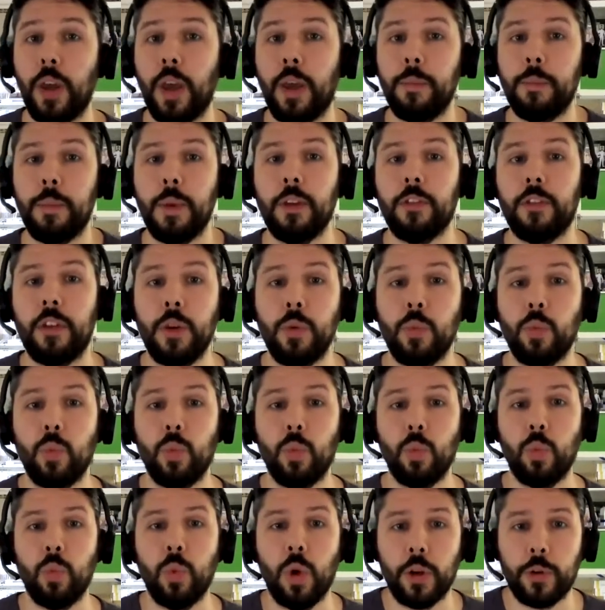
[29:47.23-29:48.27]
And basically
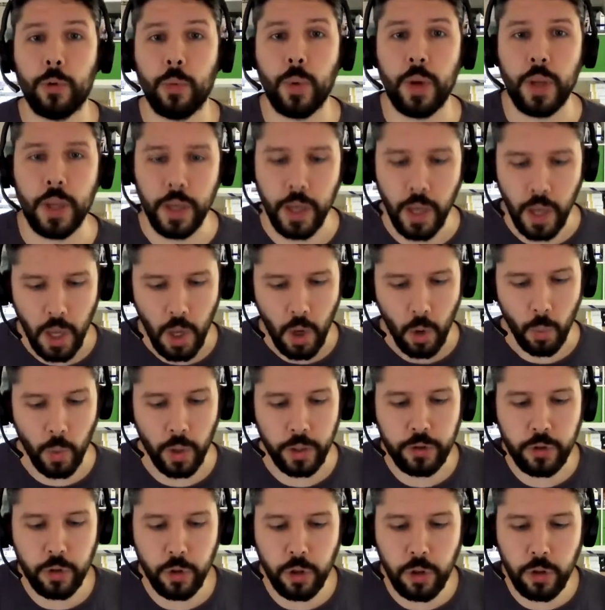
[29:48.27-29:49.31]

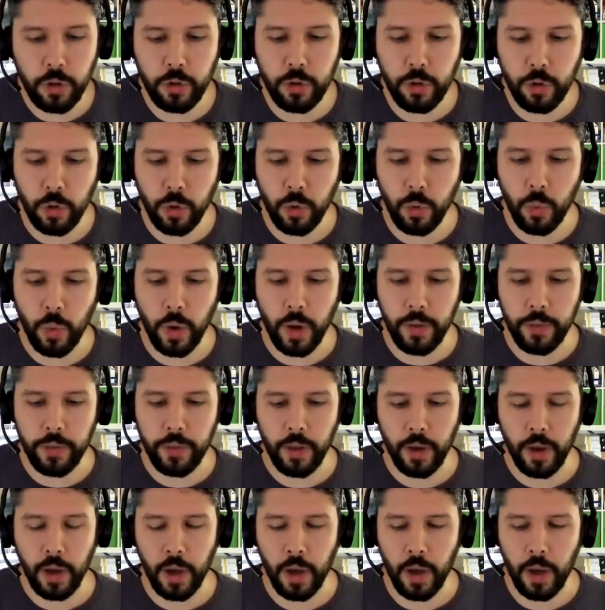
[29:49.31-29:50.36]
what you can do
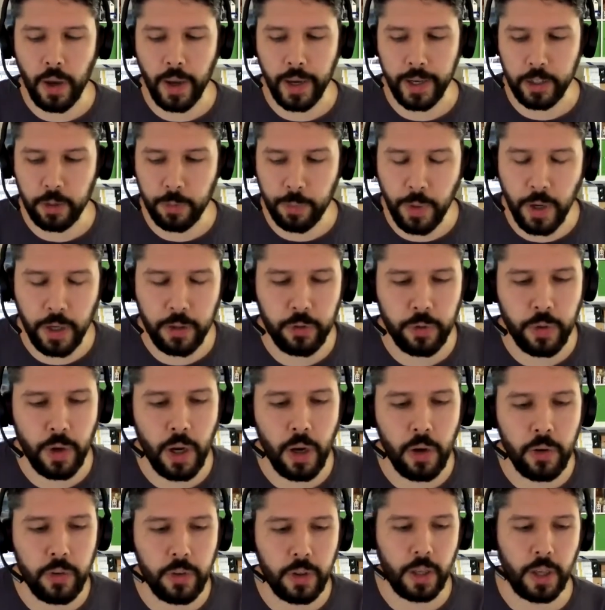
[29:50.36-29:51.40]
with
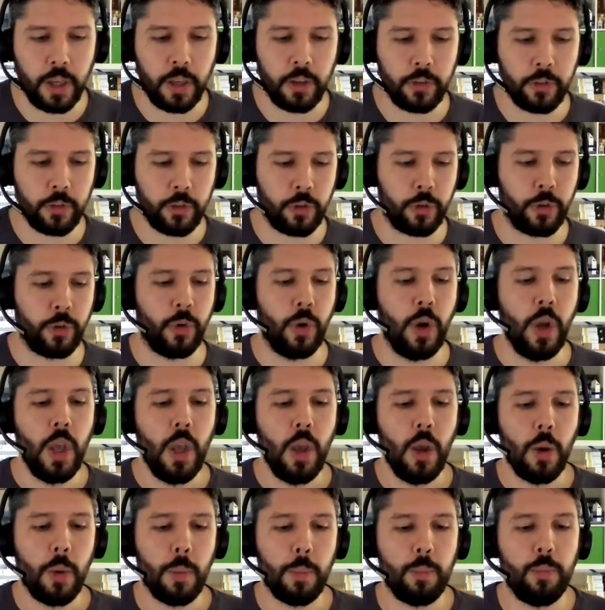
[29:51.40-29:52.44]
ExpressRoute is to
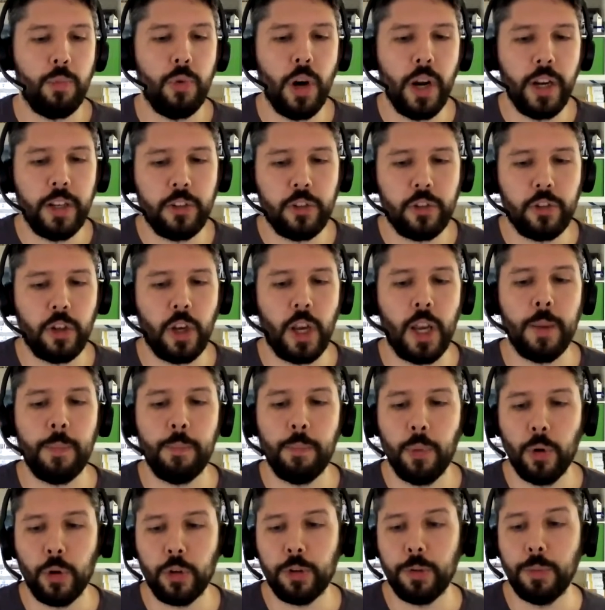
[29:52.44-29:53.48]
bridge a
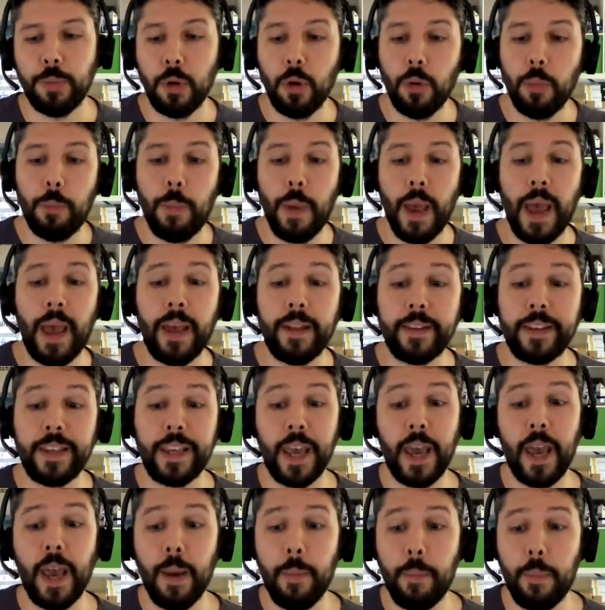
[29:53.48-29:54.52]
possible bad
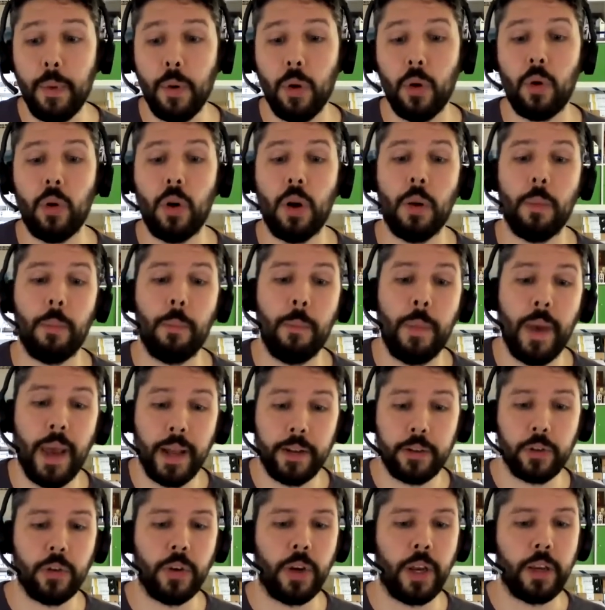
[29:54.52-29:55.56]
gap or a
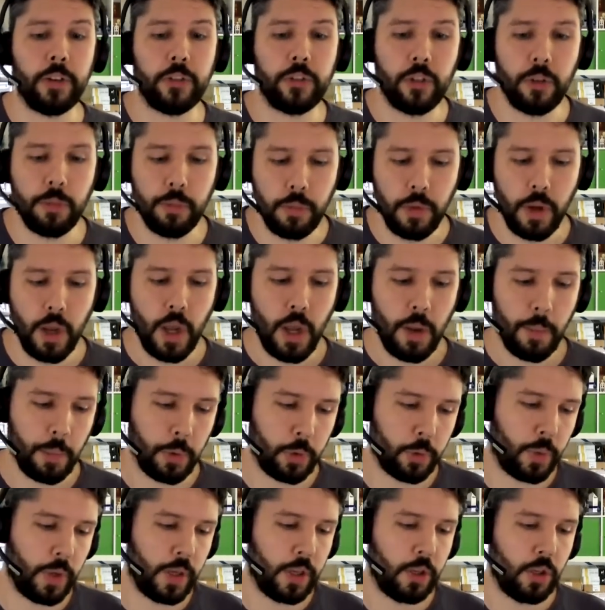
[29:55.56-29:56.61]
bad connection
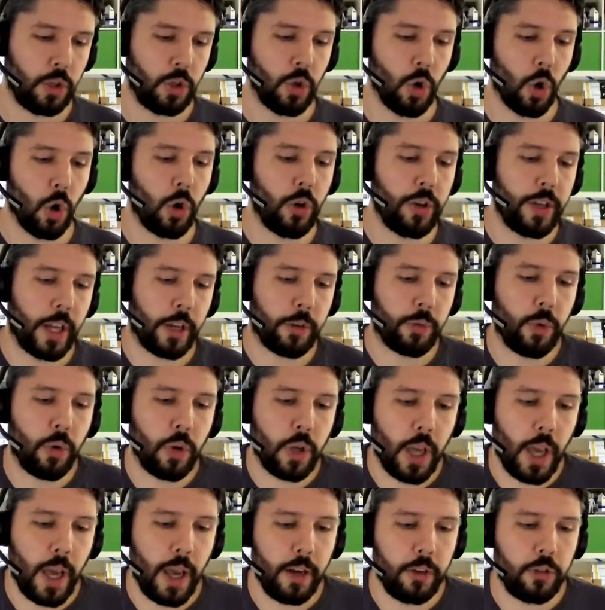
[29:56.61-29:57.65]
between your
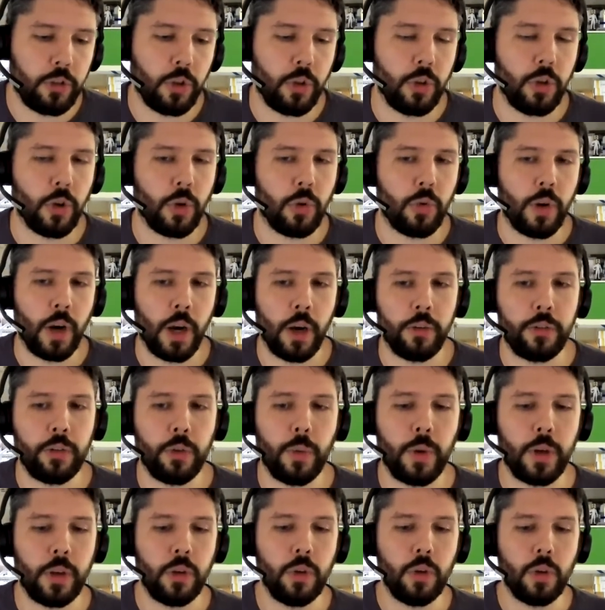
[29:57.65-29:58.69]
network edge or your
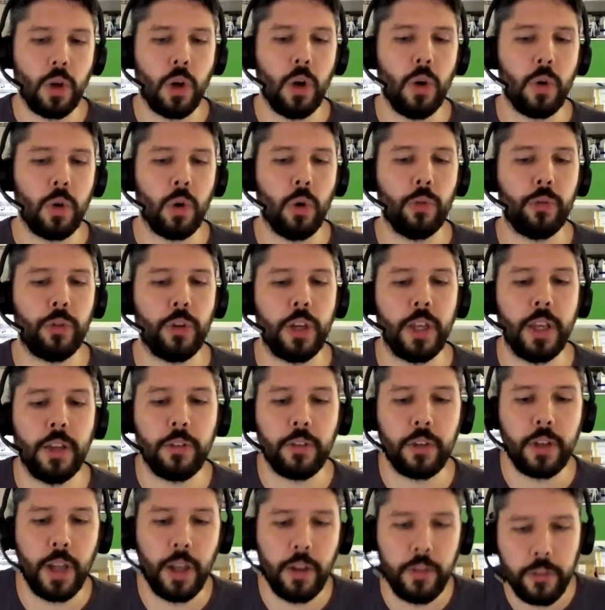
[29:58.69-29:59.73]
router where you're going onto the
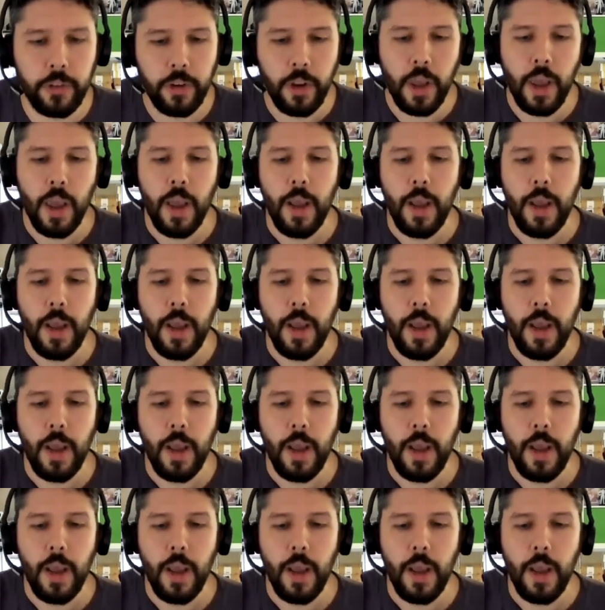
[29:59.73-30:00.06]
internet,